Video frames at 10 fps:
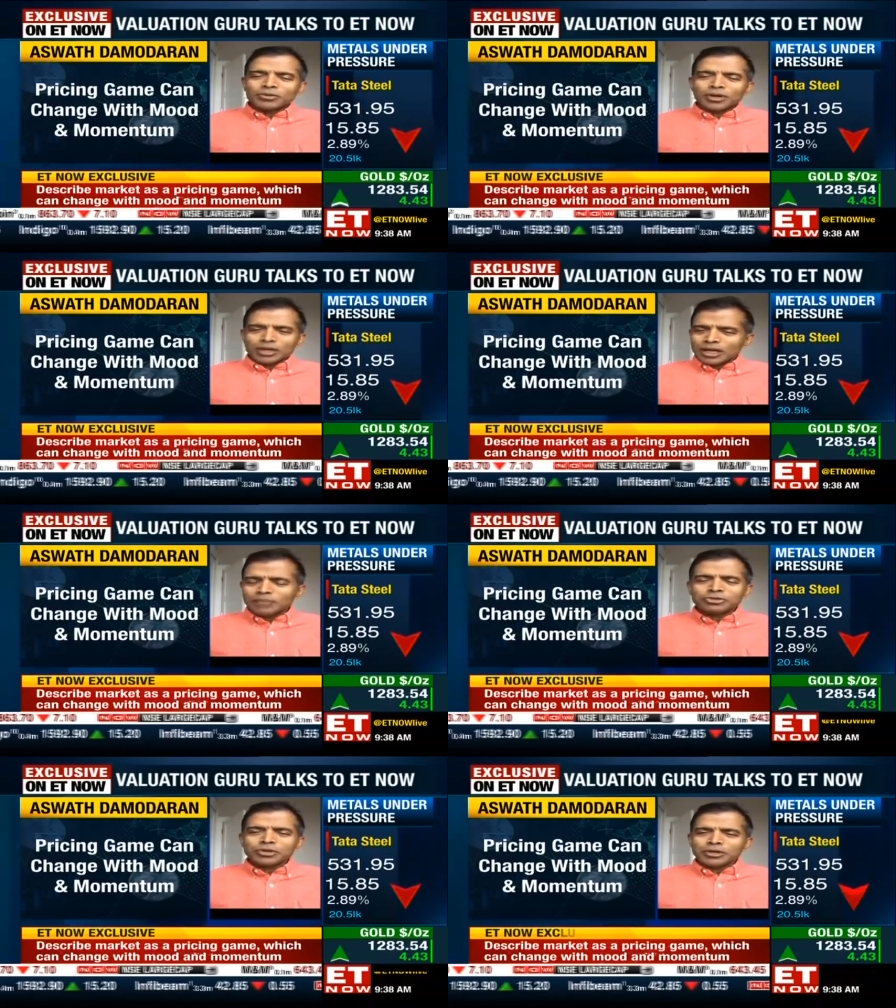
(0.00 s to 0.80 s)
the world, and
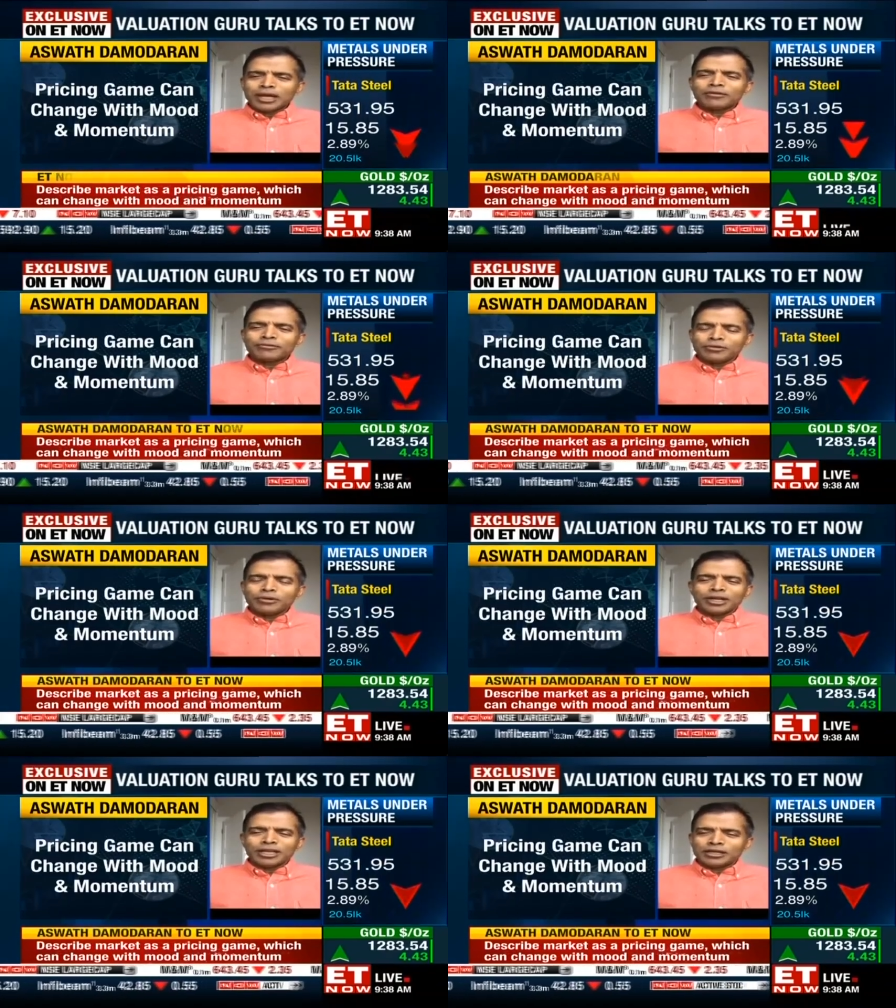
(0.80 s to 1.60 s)
I'm sure you had a
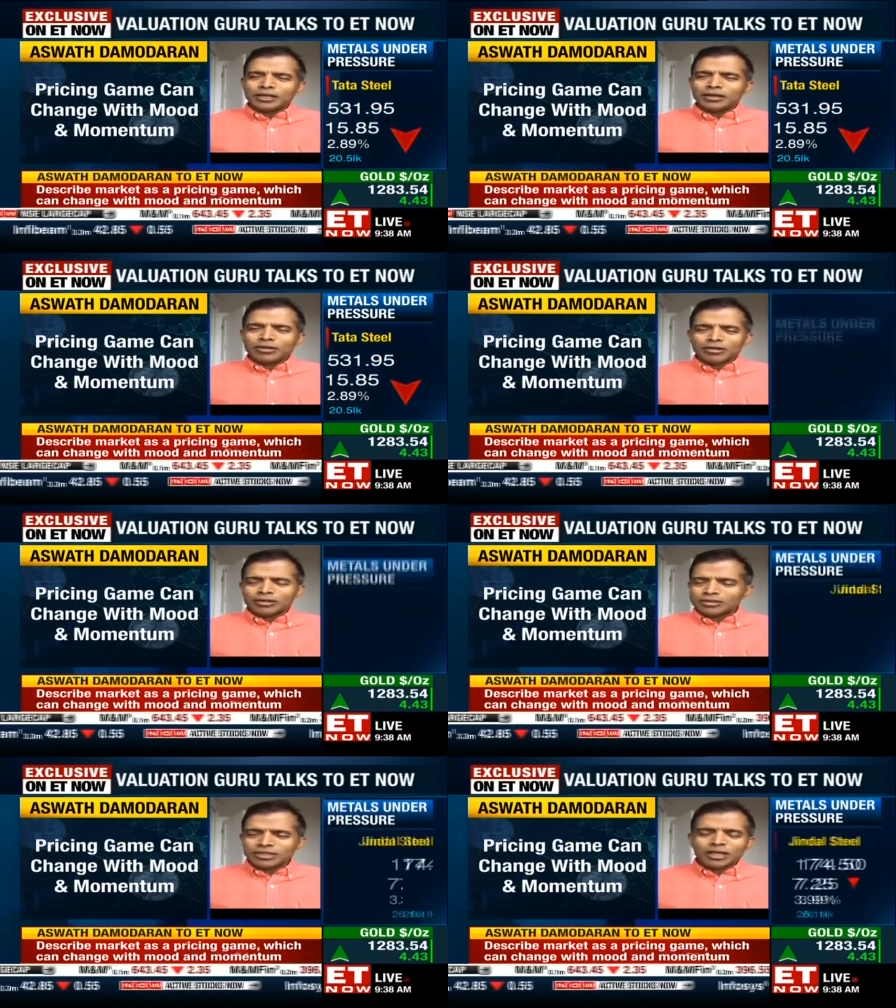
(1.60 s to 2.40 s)
few on ET or
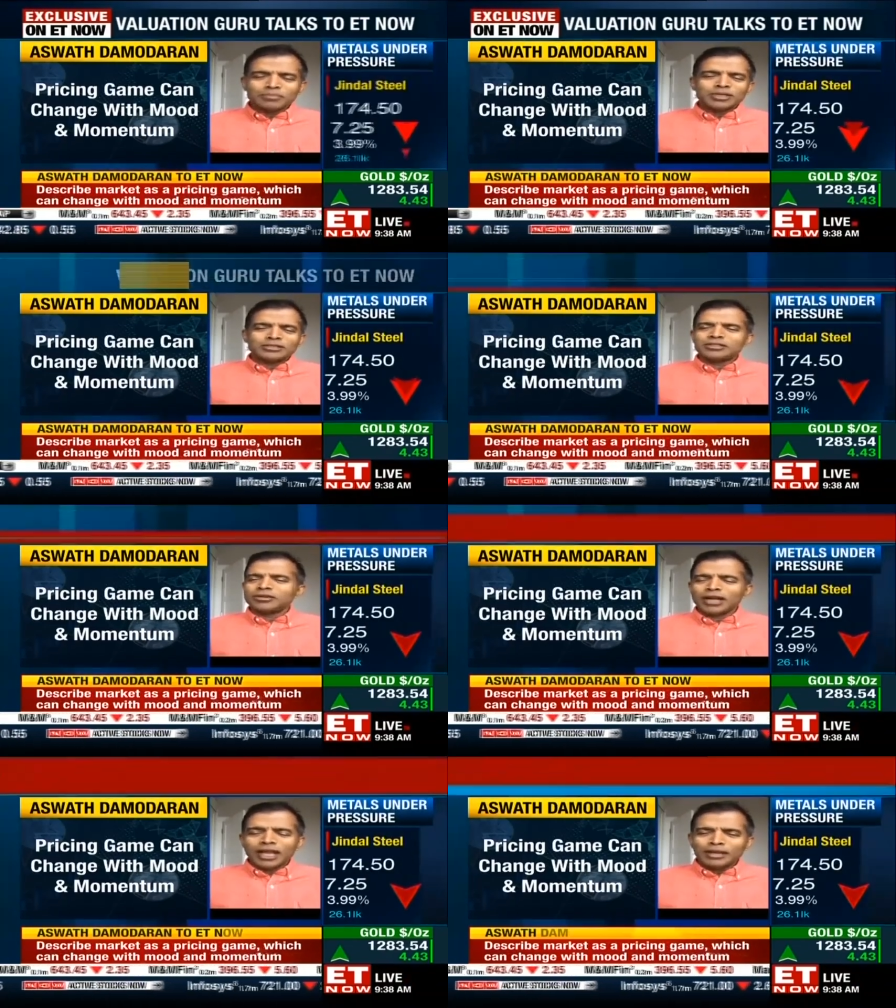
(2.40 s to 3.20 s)
on
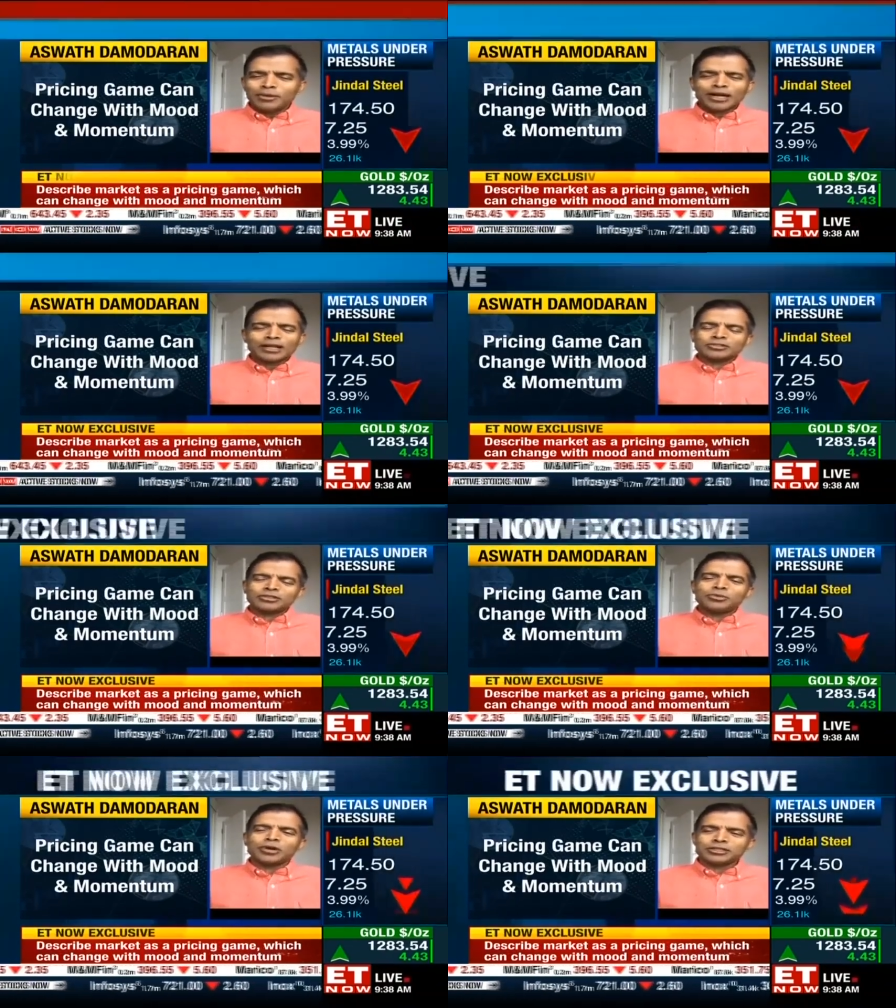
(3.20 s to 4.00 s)
CNBC or anywhere
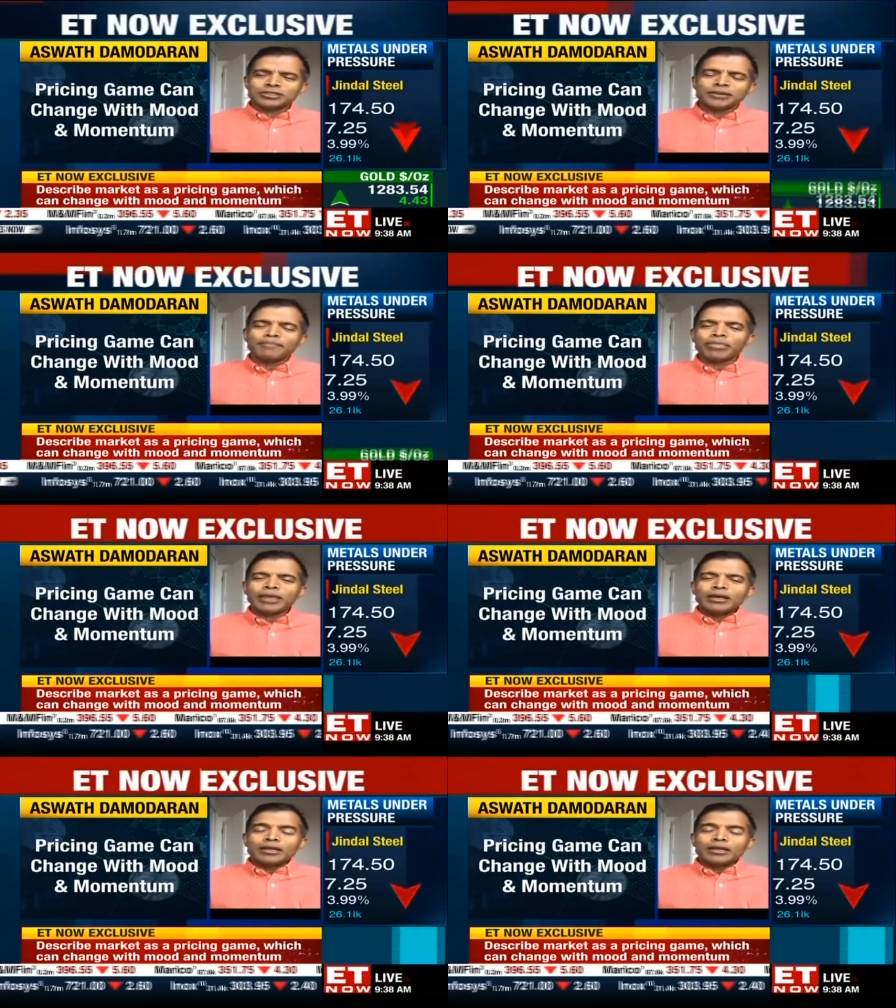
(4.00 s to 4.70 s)
else you watch them,